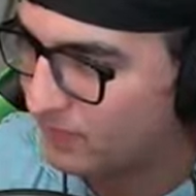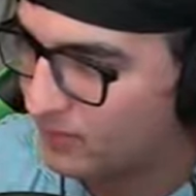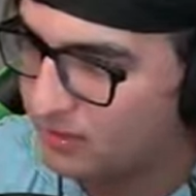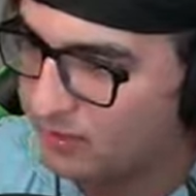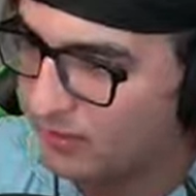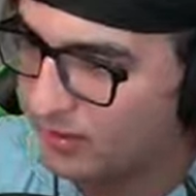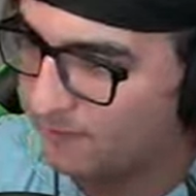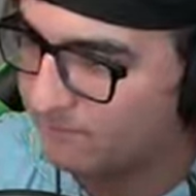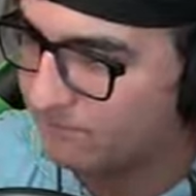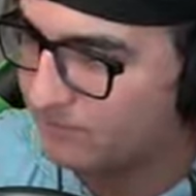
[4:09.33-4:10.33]
Hold on, wait.
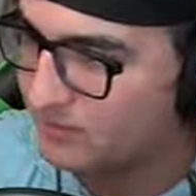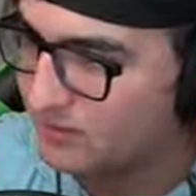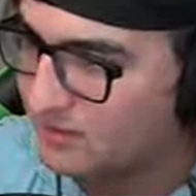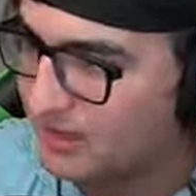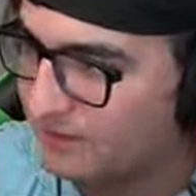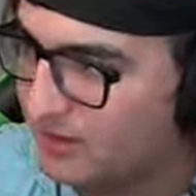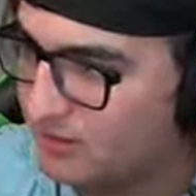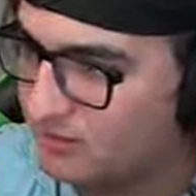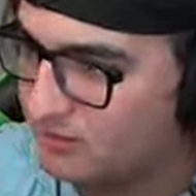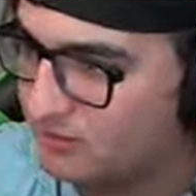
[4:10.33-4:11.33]
Stop it.
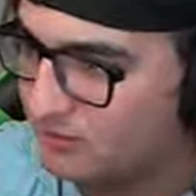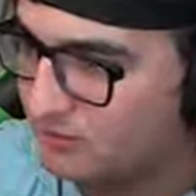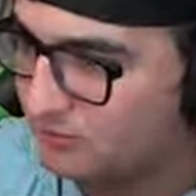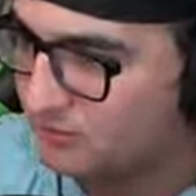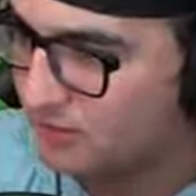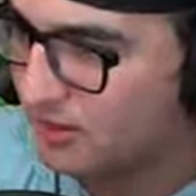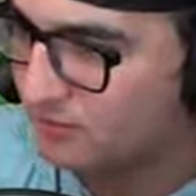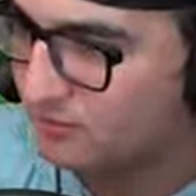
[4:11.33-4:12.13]
No.